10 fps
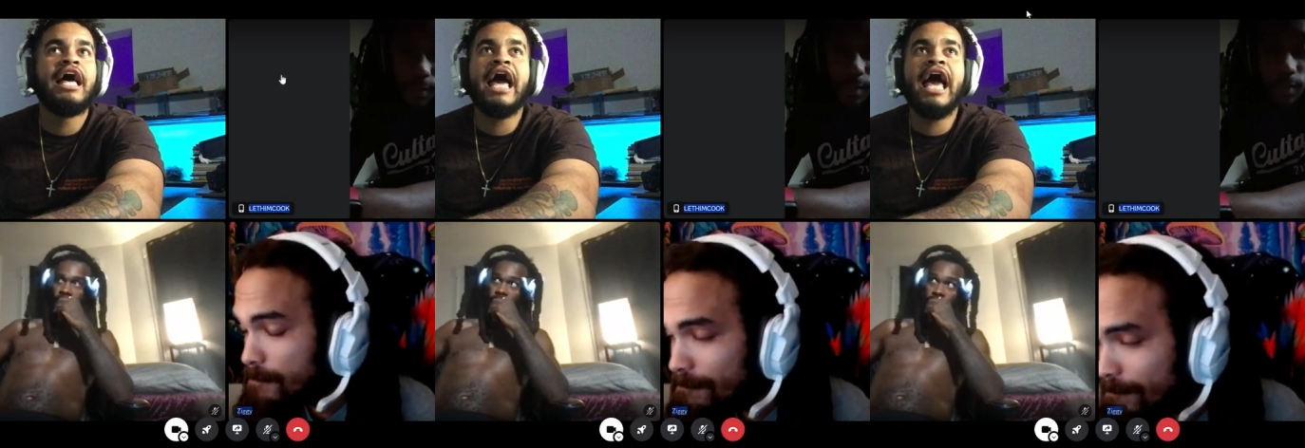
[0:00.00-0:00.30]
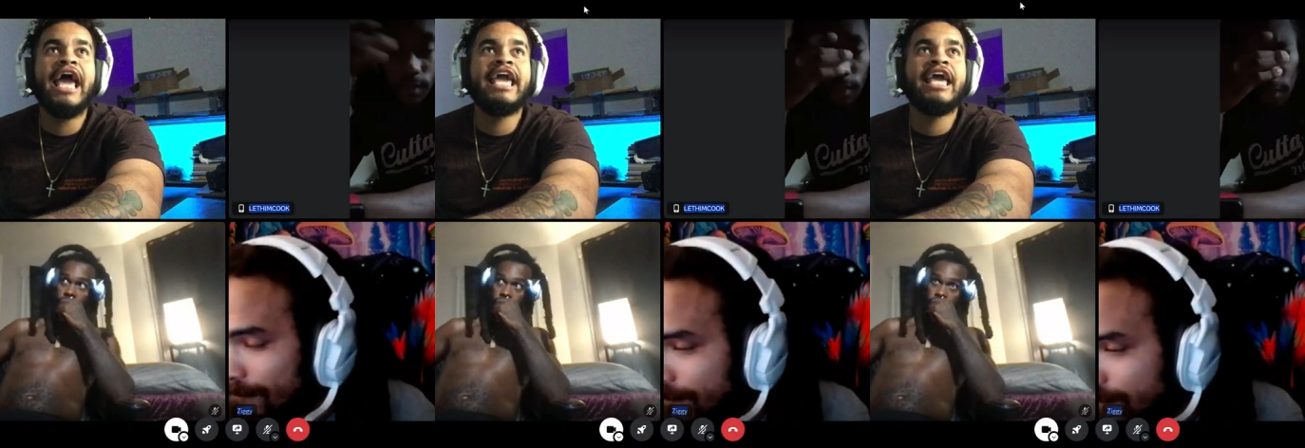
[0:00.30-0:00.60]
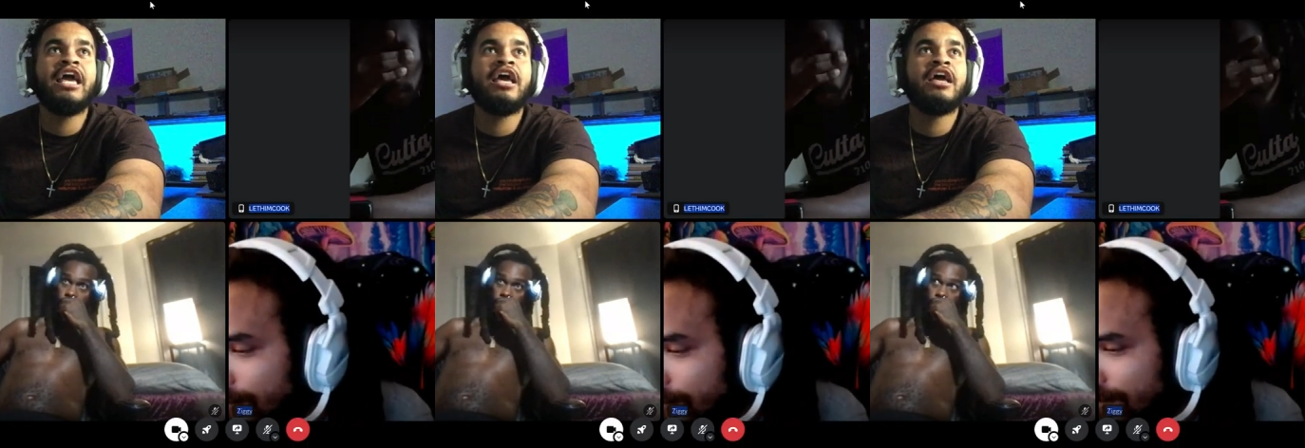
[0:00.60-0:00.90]

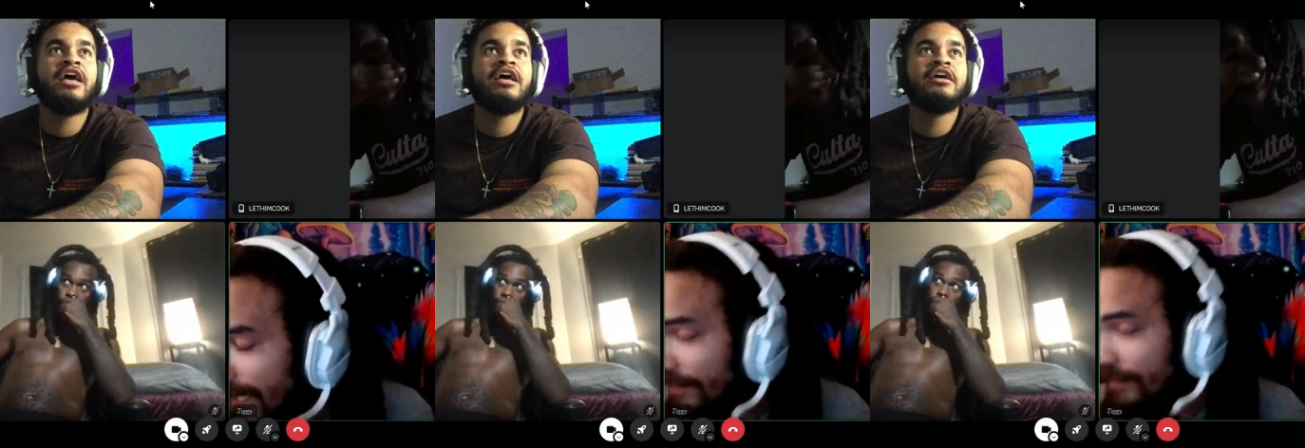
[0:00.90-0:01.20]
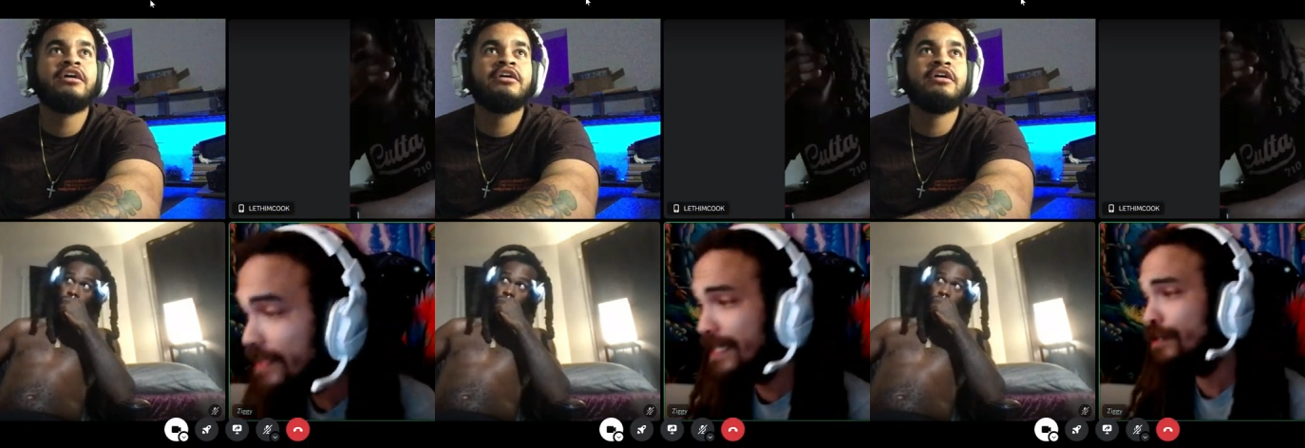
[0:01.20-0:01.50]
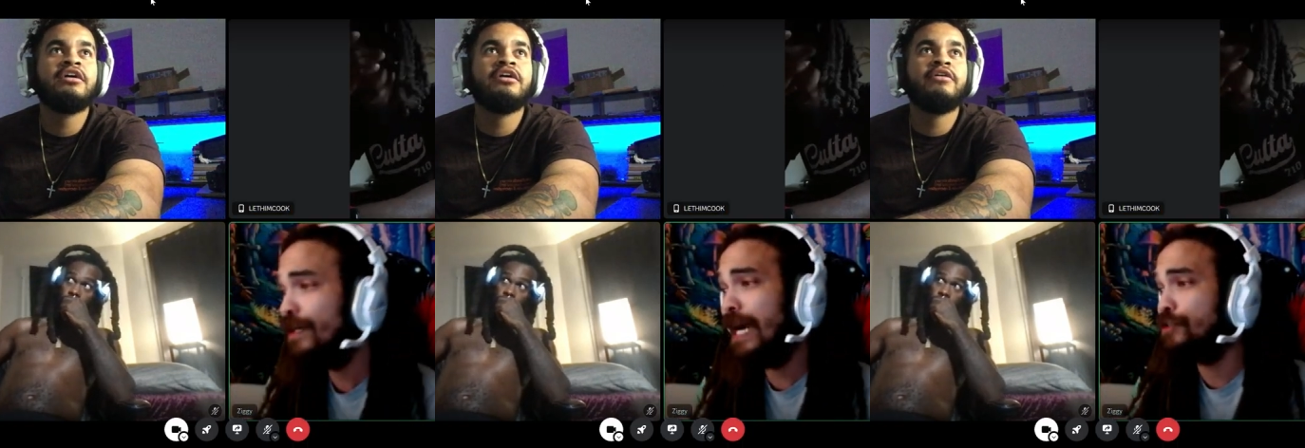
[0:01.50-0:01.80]
Speaker 1: I. Even the
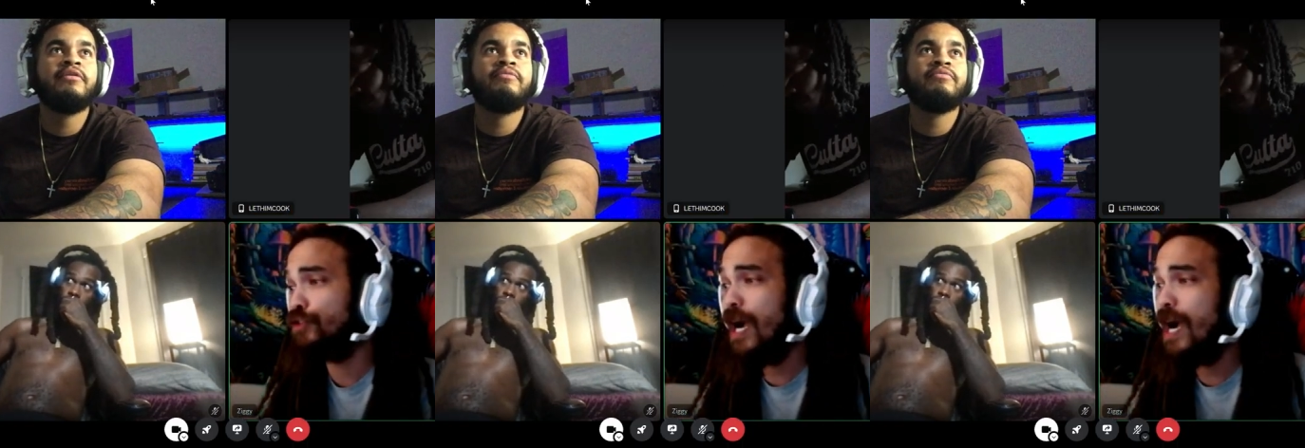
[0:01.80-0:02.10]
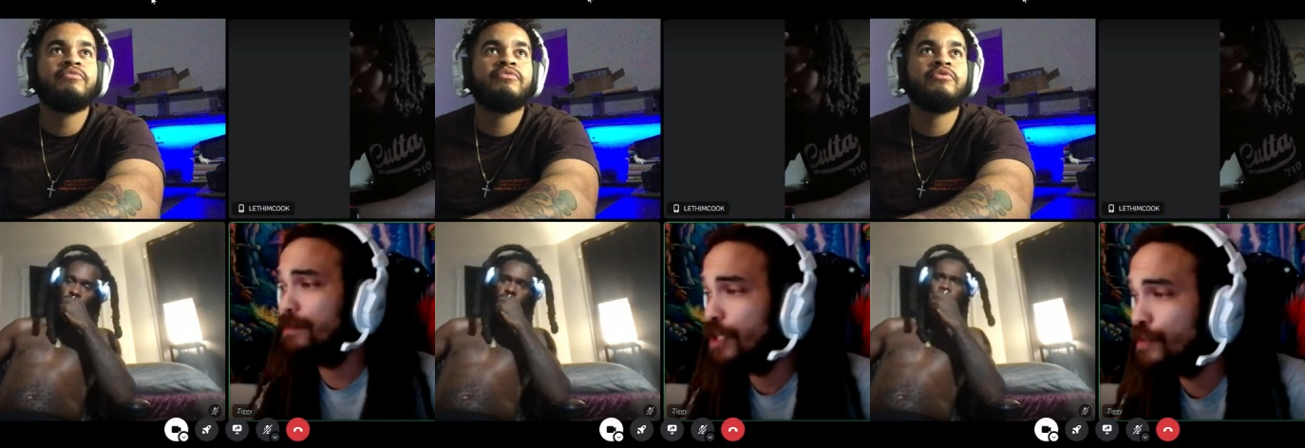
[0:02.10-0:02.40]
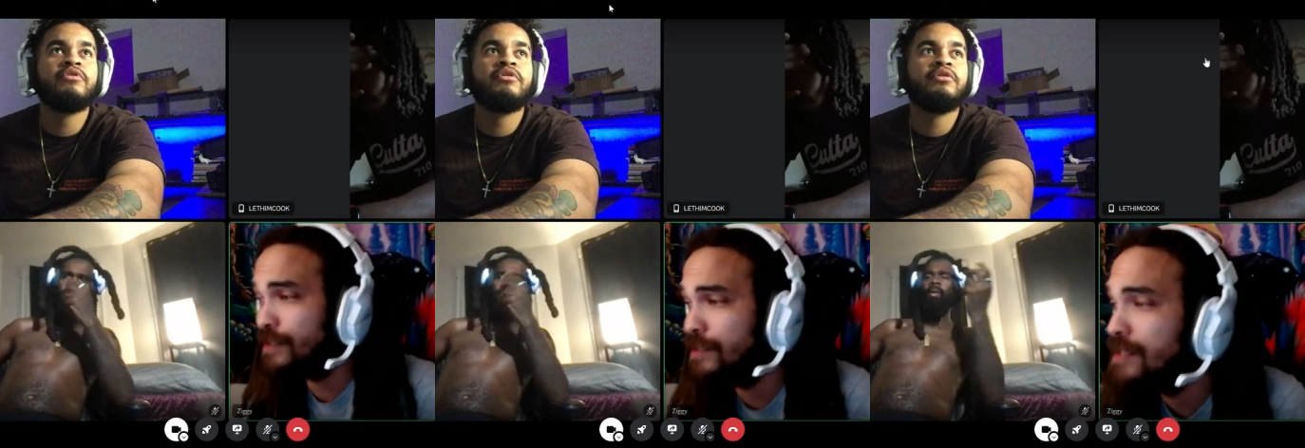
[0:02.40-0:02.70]
nigga who got dropped
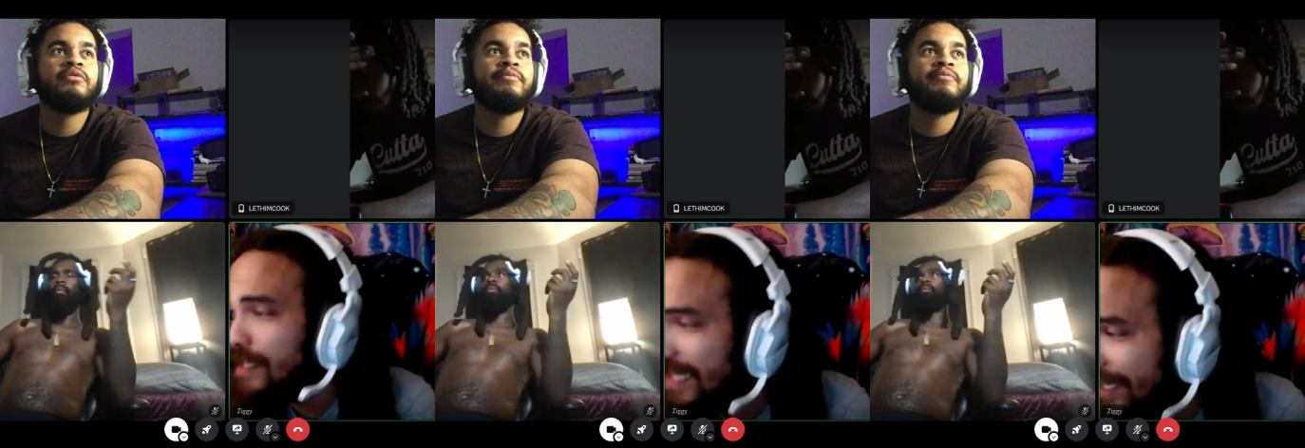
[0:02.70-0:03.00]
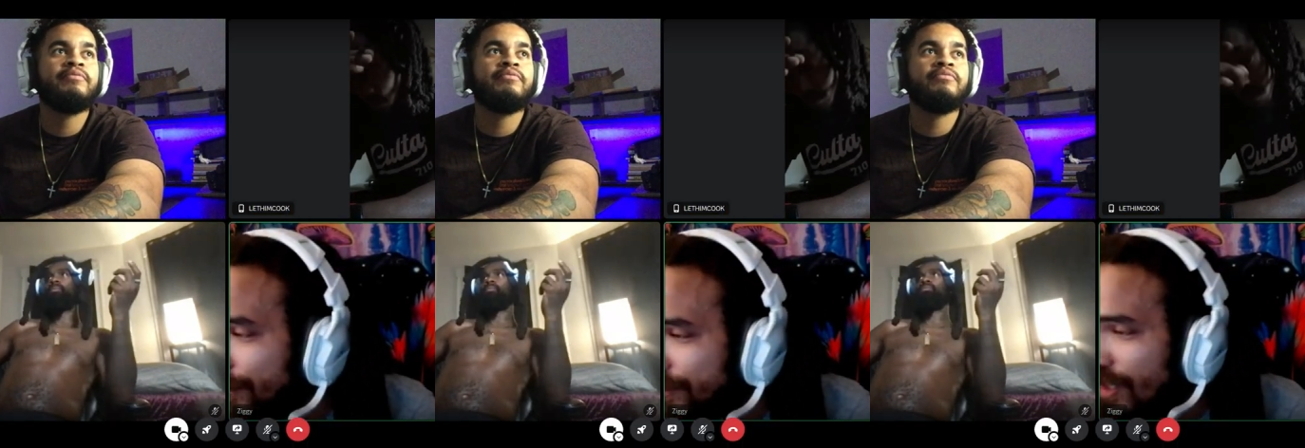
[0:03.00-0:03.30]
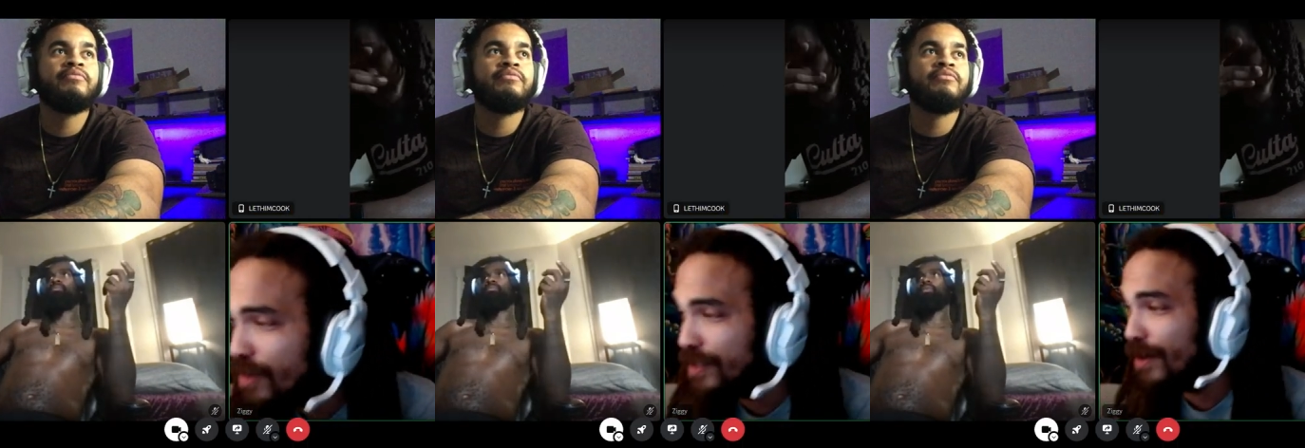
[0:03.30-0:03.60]
though, it's just like, nigga, you
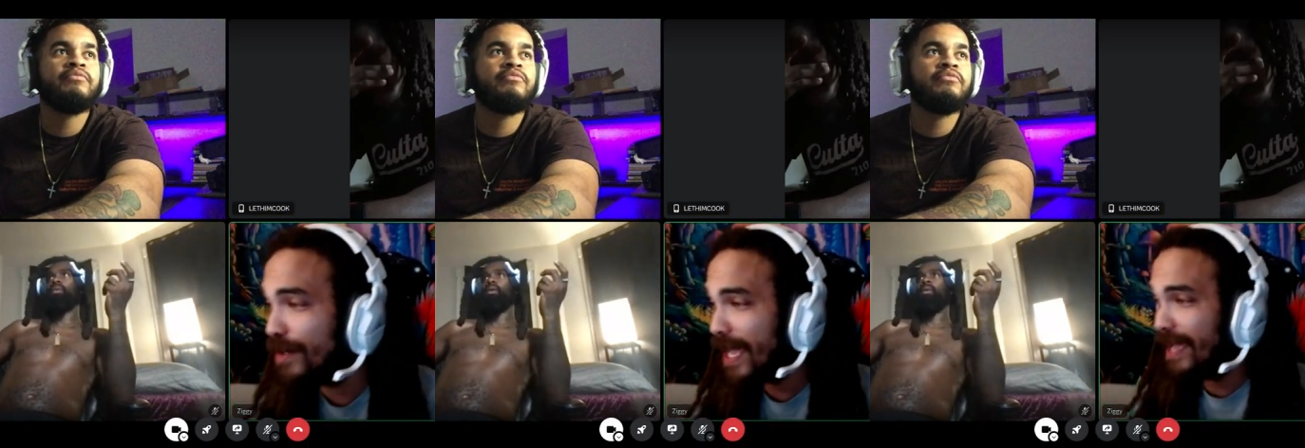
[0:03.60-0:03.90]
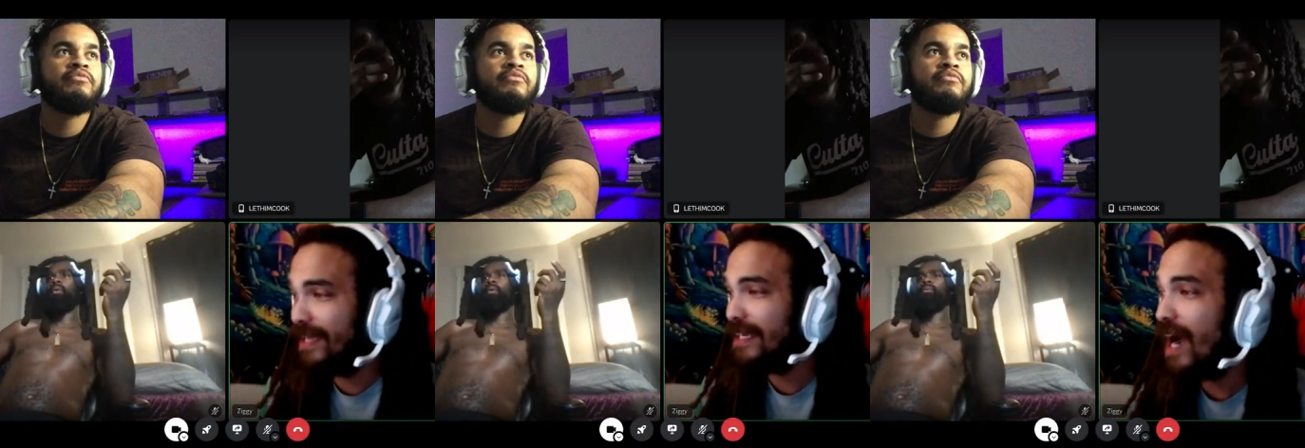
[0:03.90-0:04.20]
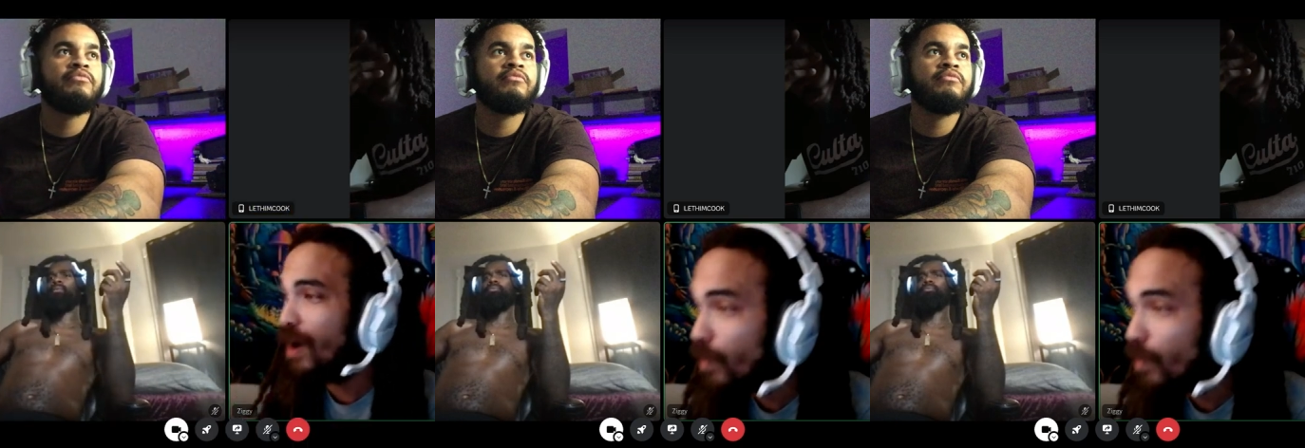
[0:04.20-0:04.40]
were talking all that and got